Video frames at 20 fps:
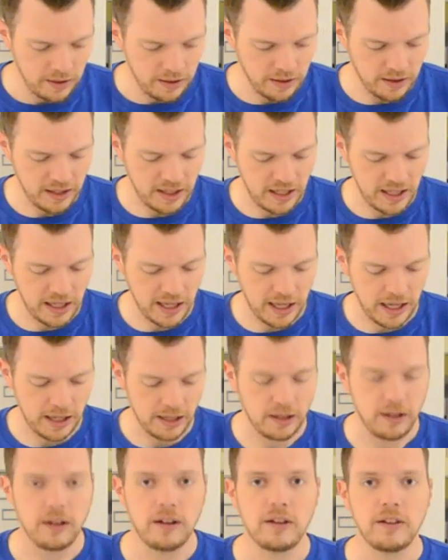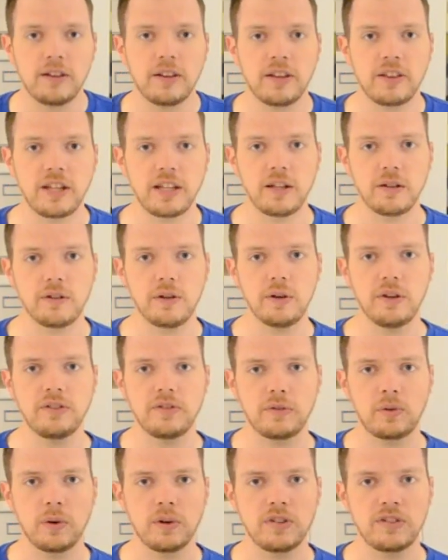The thing you'll notice,
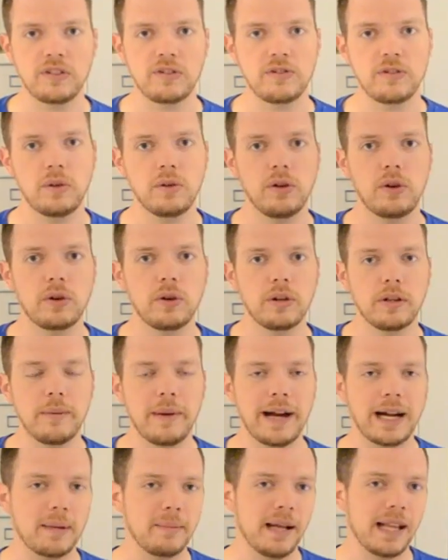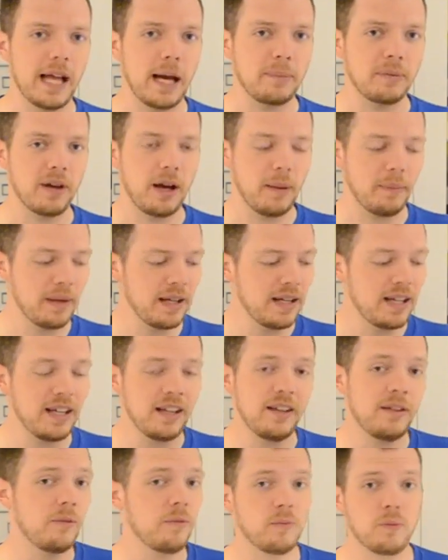of course, there's no logo on the back of my laptop,
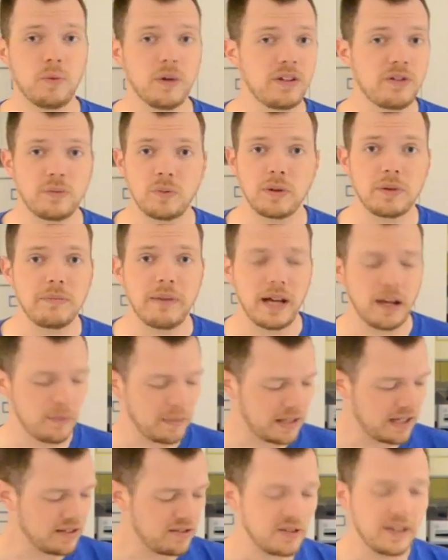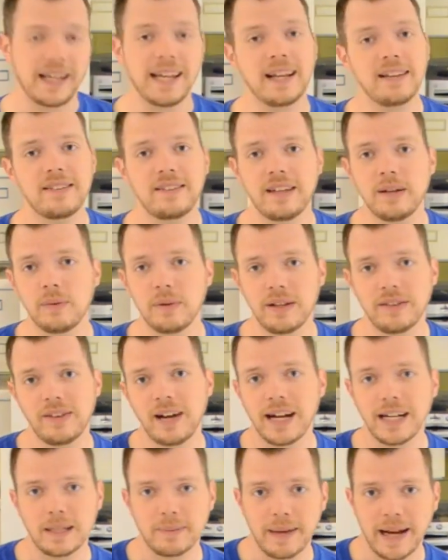which wouldn't matter because you can't see it when it's
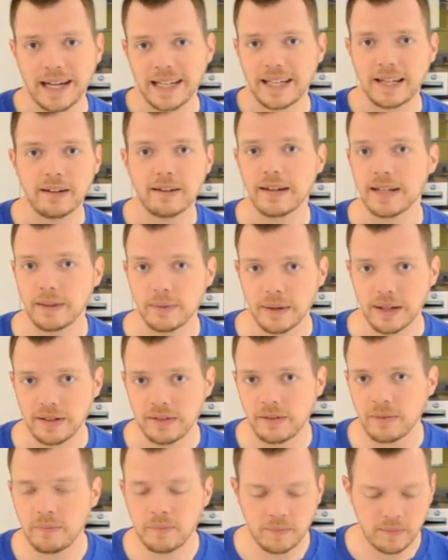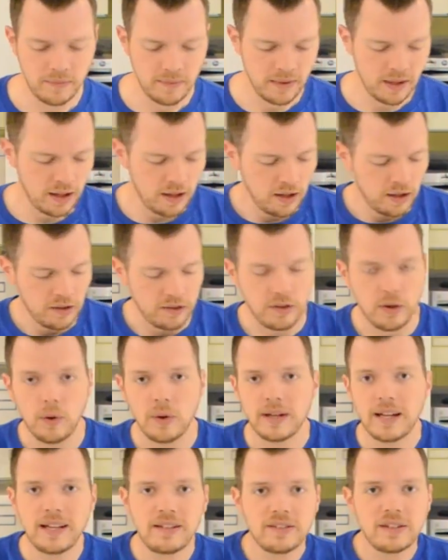hiding back here anyways. So
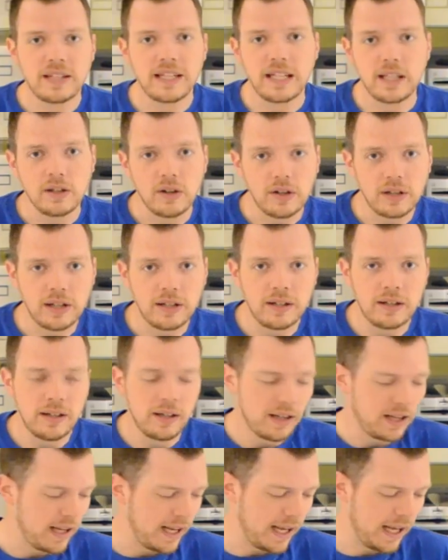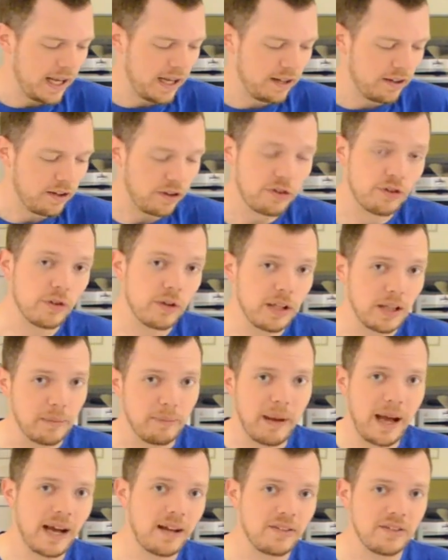a nice clean look, and I'll show you the
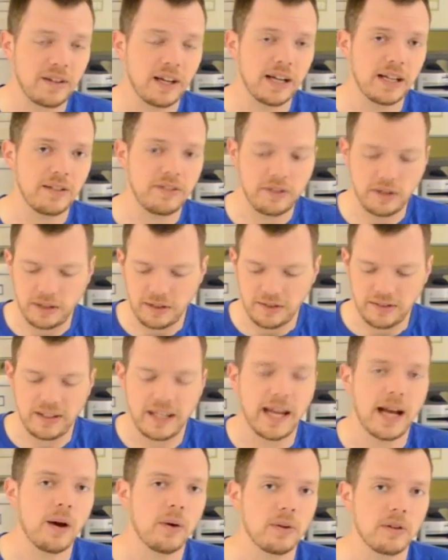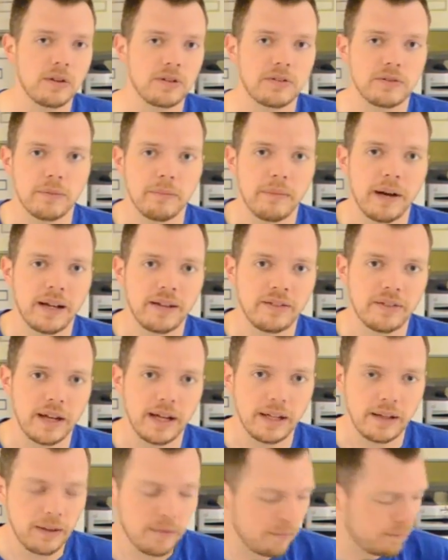back side so you can see how it looks from my side.